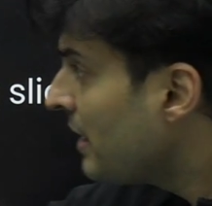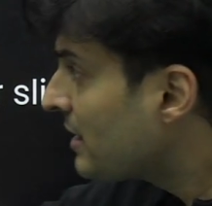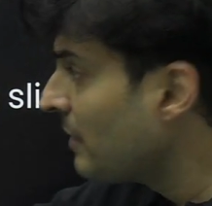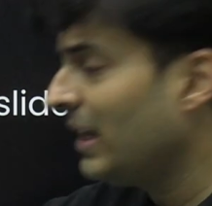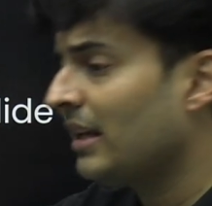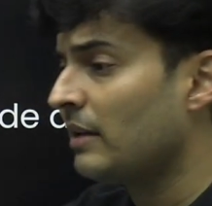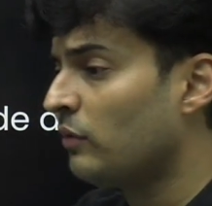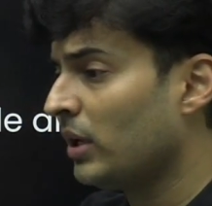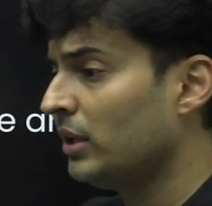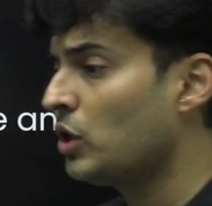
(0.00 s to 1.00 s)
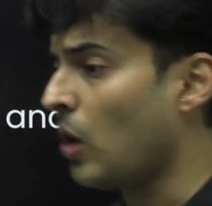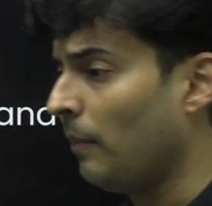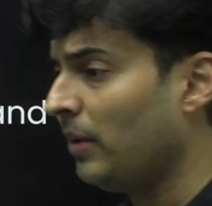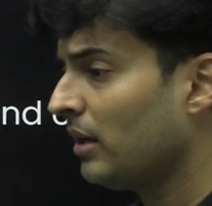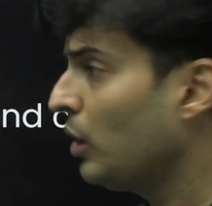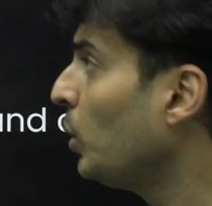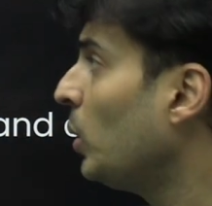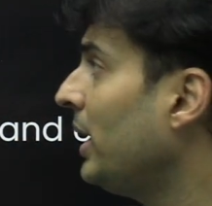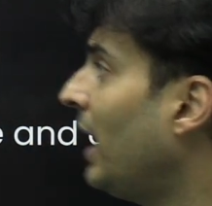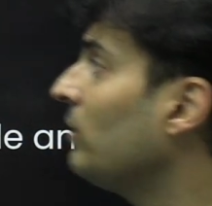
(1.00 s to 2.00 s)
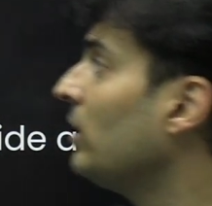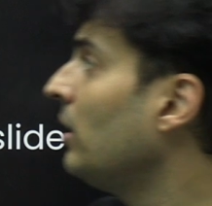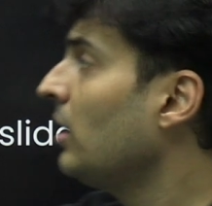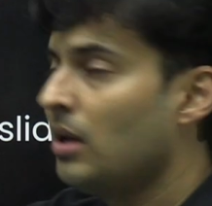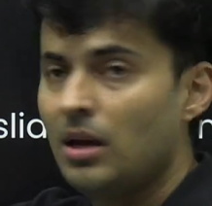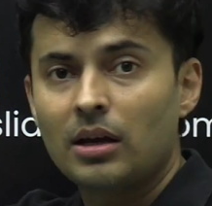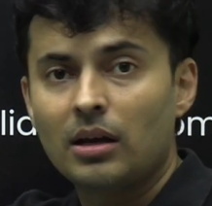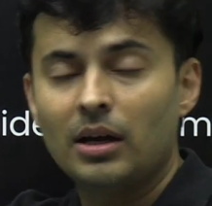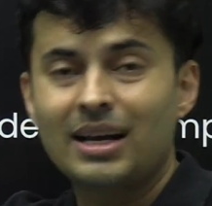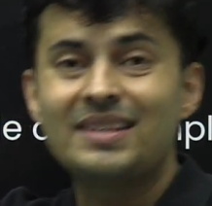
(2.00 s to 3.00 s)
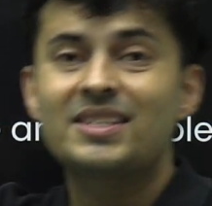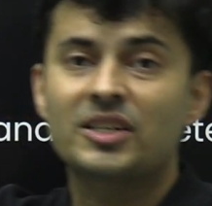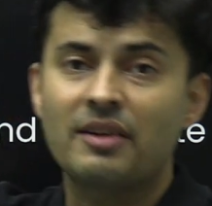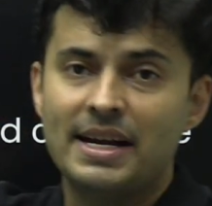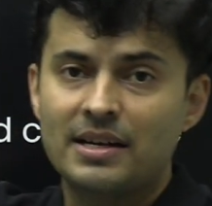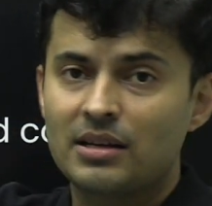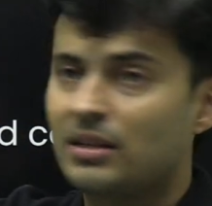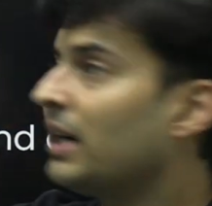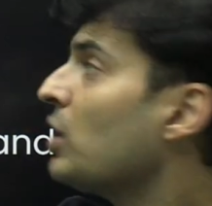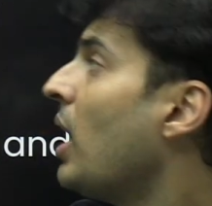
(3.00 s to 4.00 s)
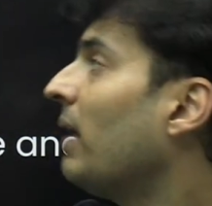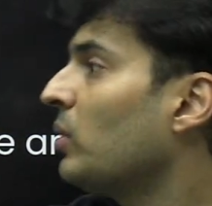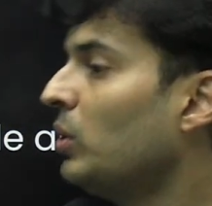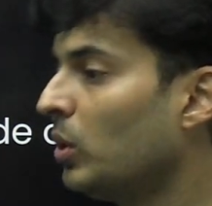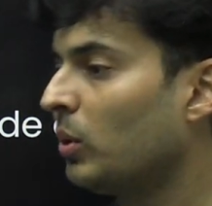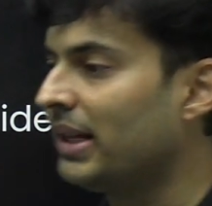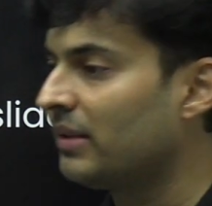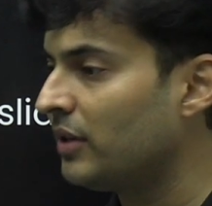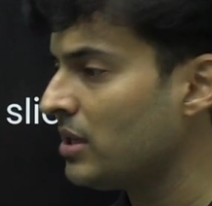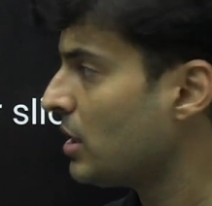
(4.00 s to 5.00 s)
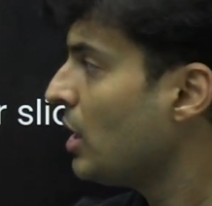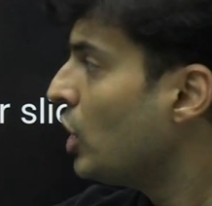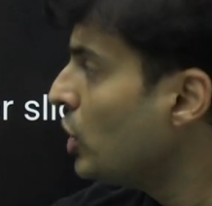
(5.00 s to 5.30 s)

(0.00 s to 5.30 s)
Similarly, for a dropper, you don't have the constraint that you have to do 12th first.